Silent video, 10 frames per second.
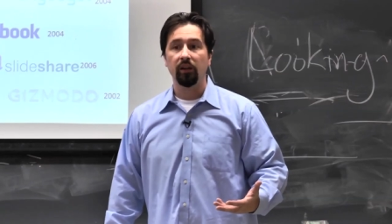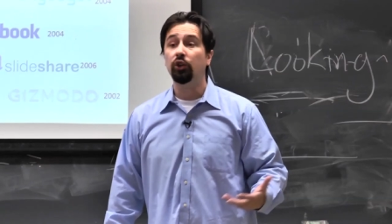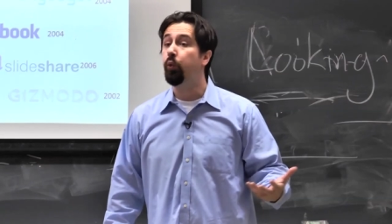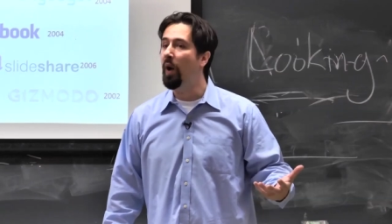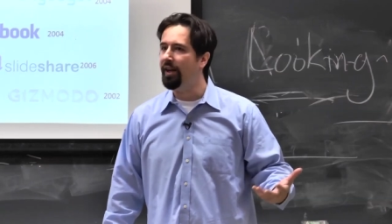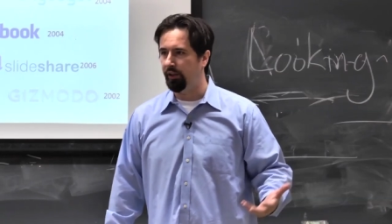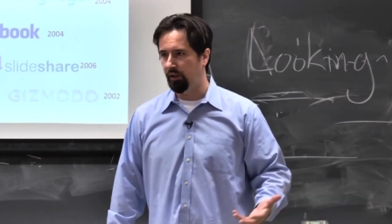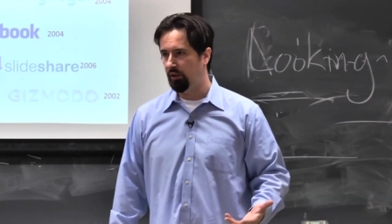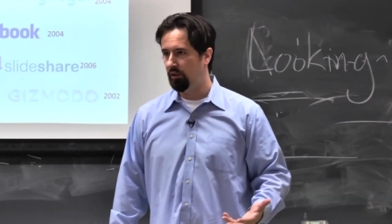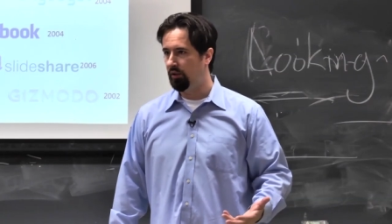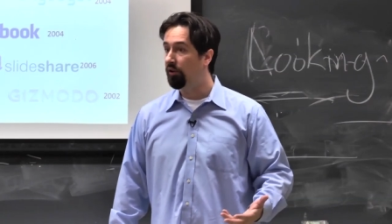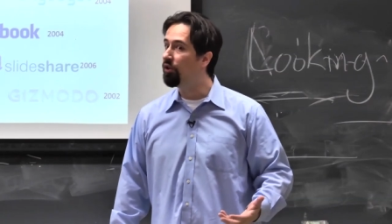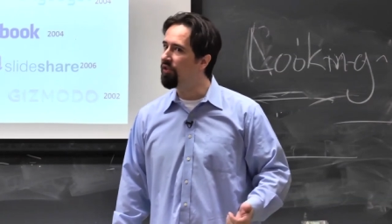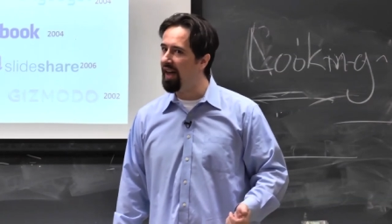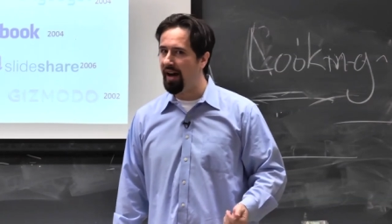Twitter,
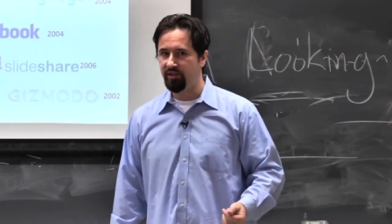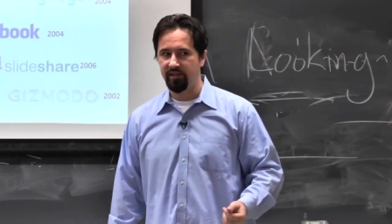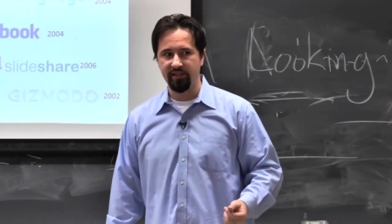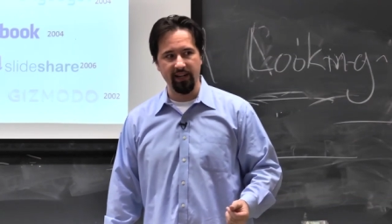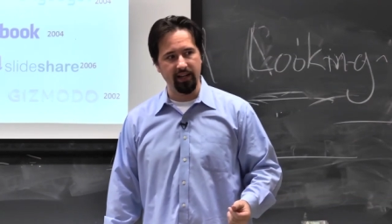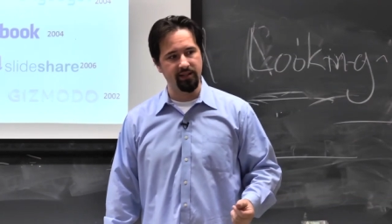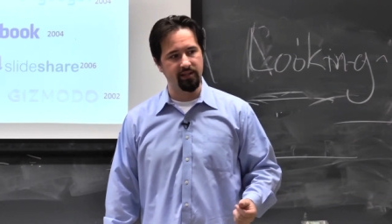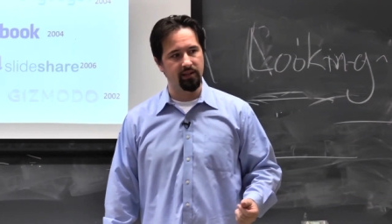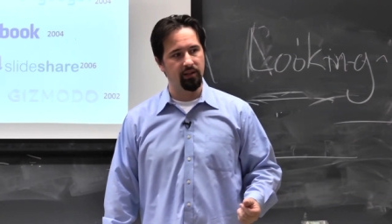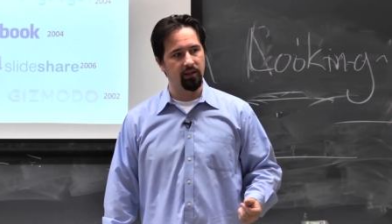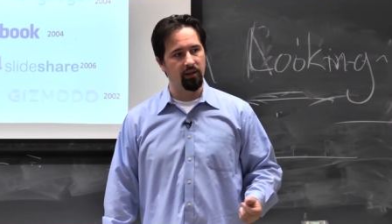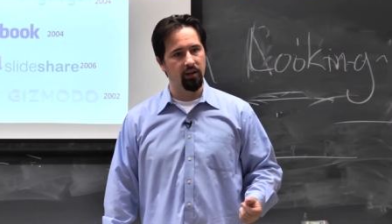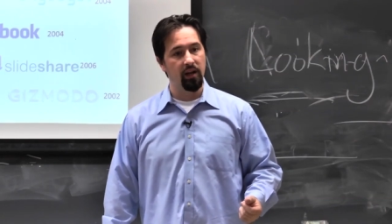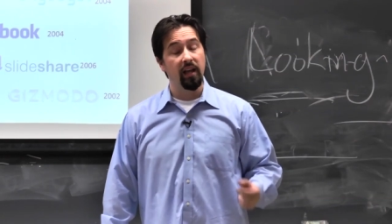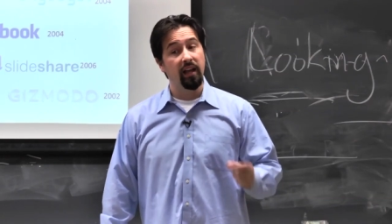2006.
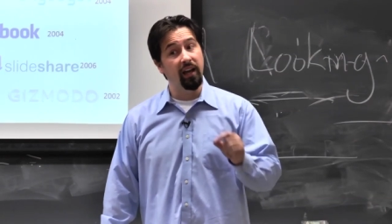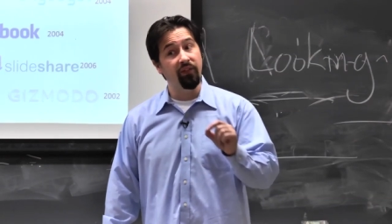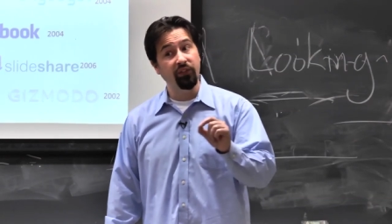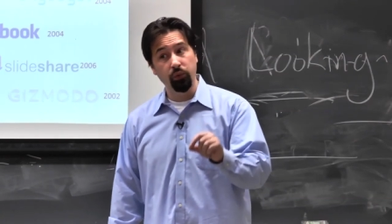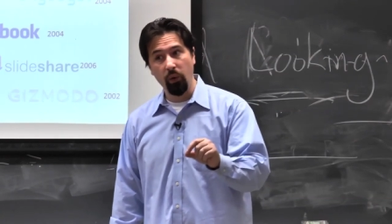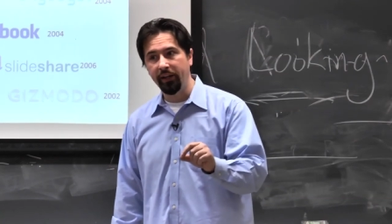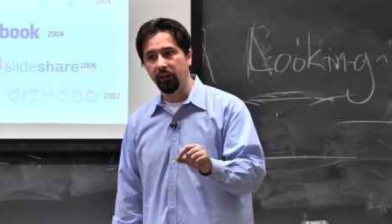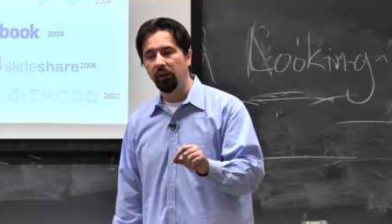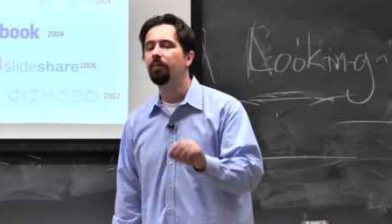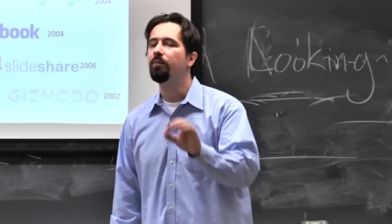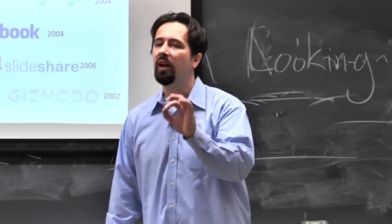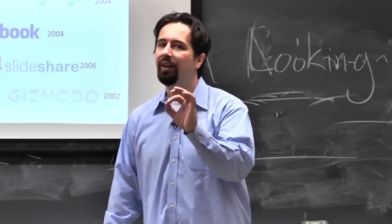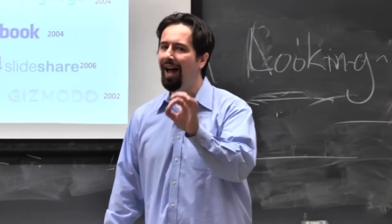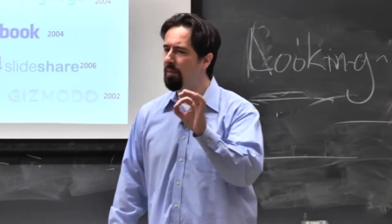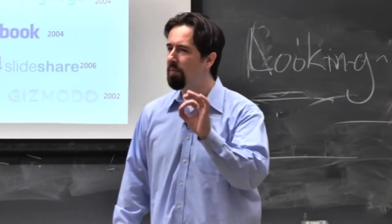If Twitter, a
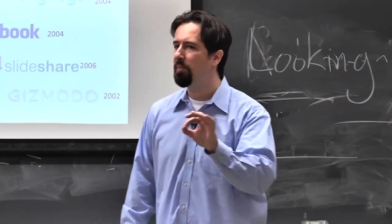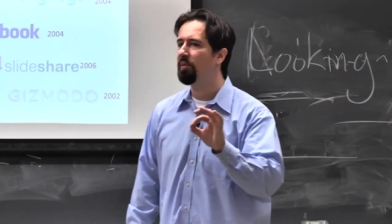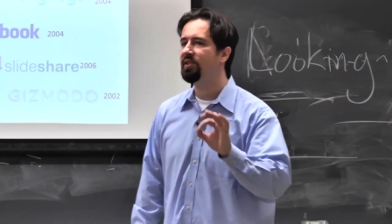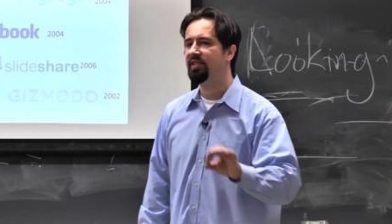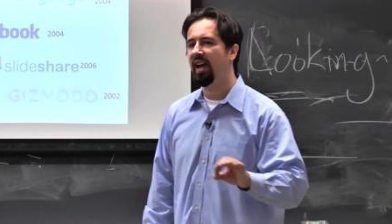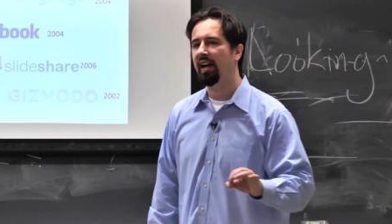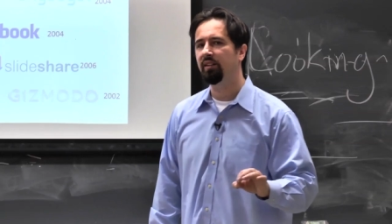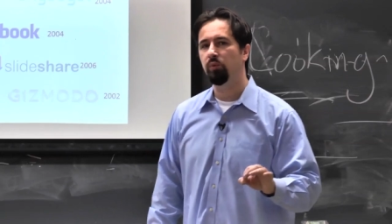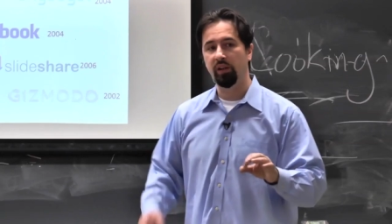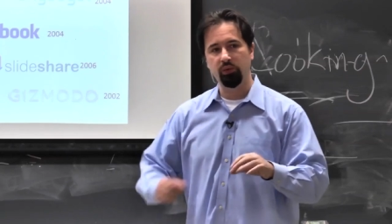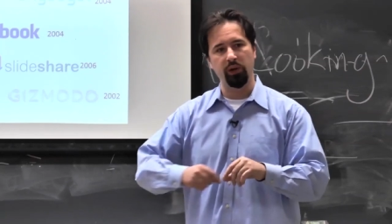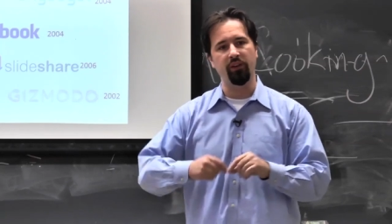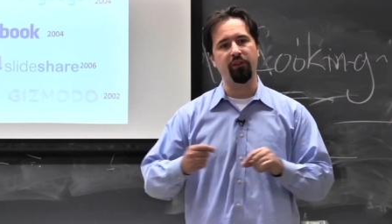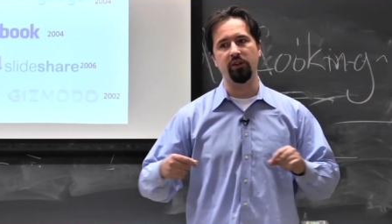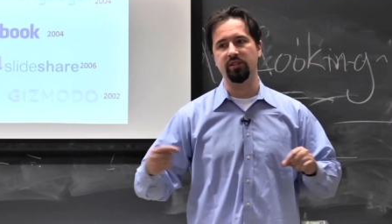lot of people said when
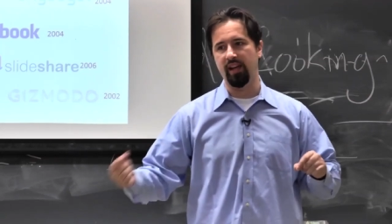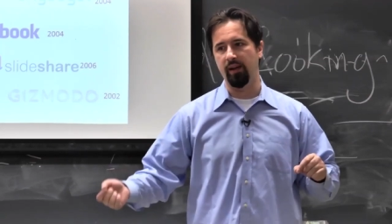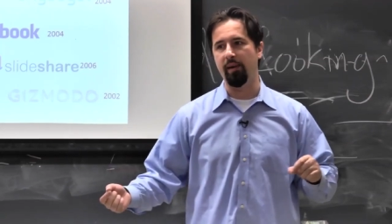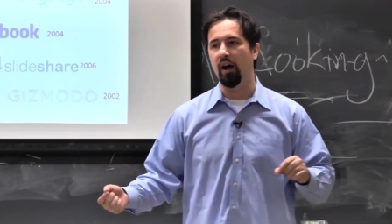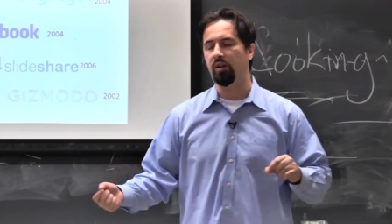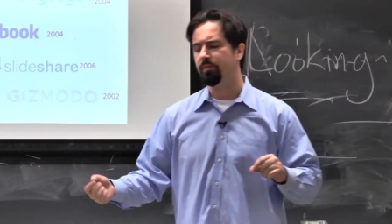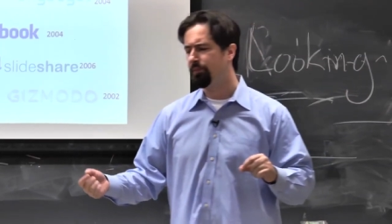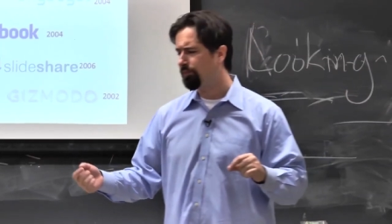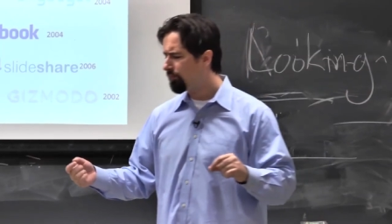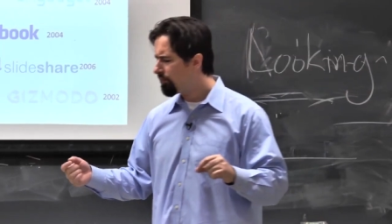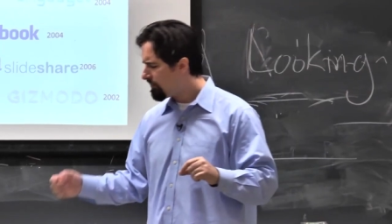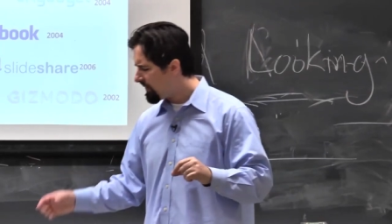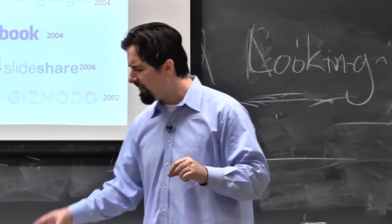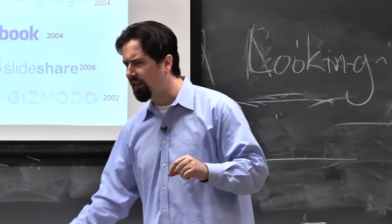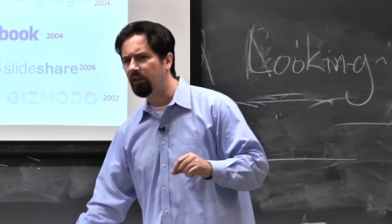Twitter first came out
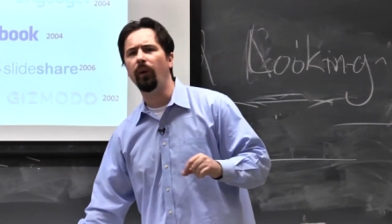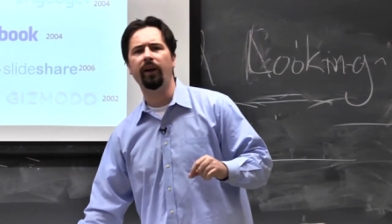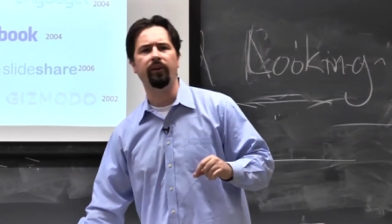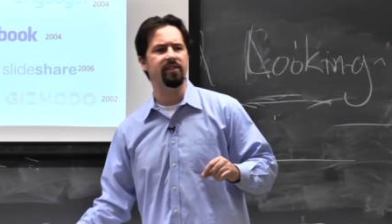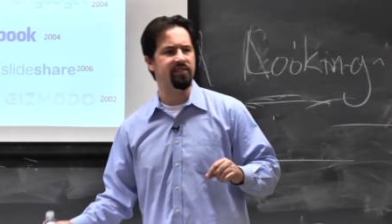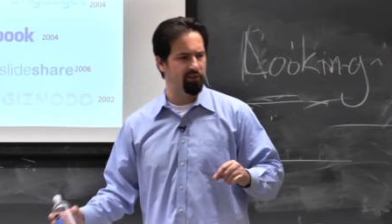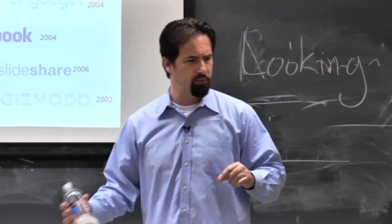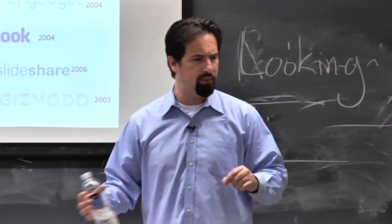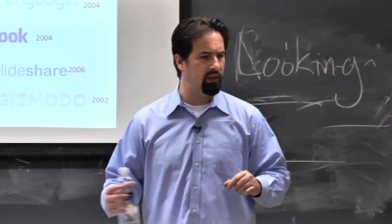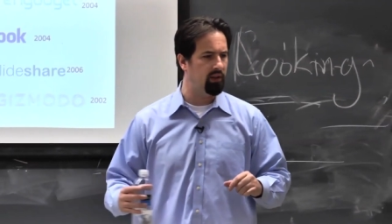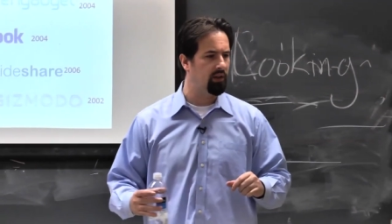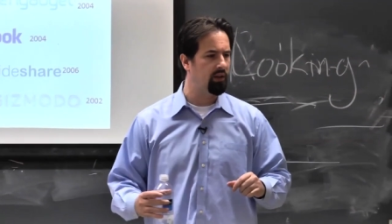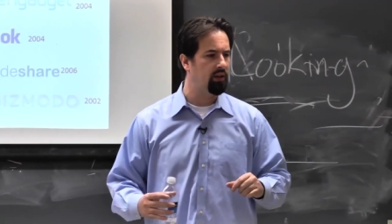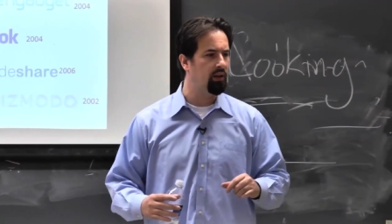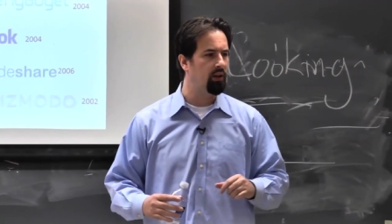that Twitter is stupid.
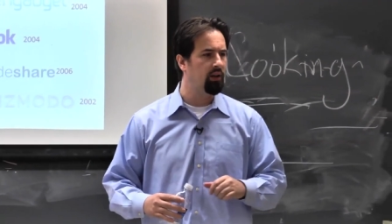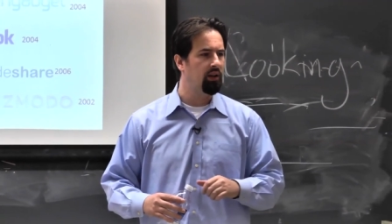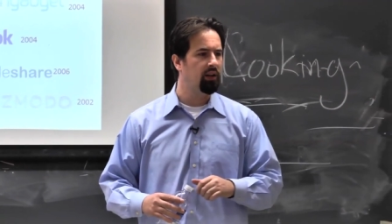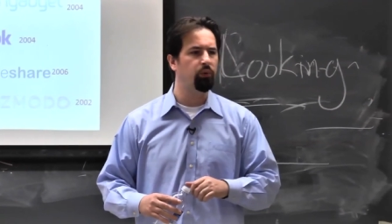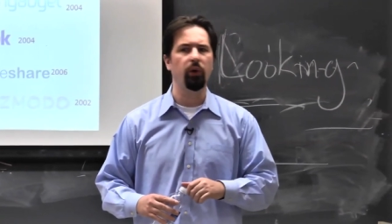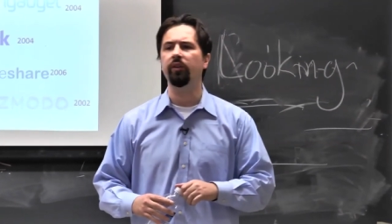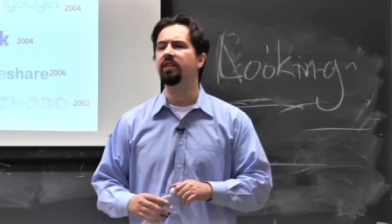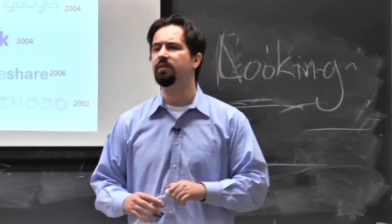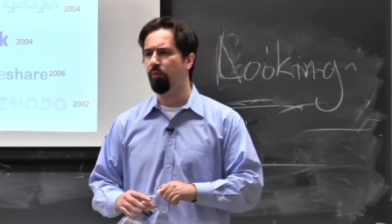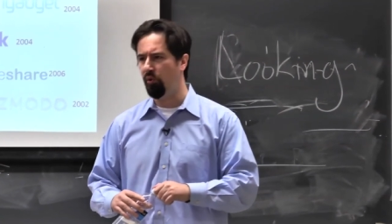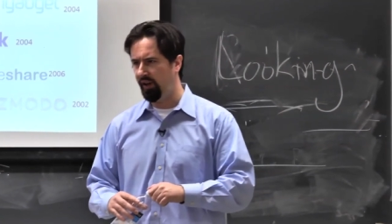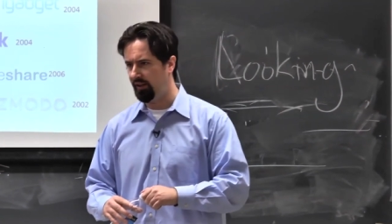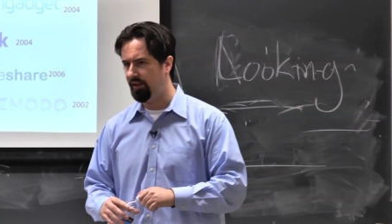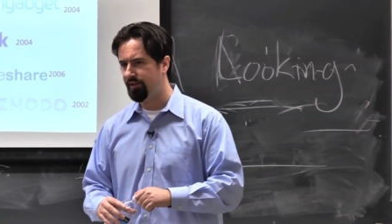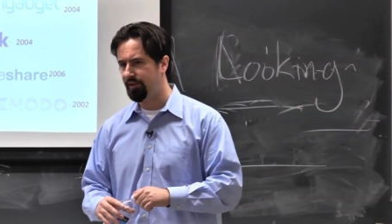Twitter is
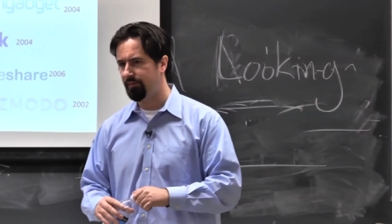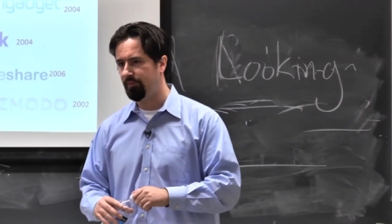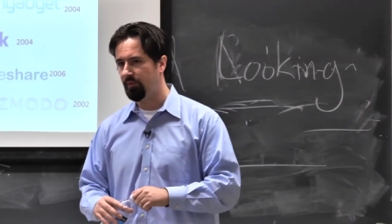pointless.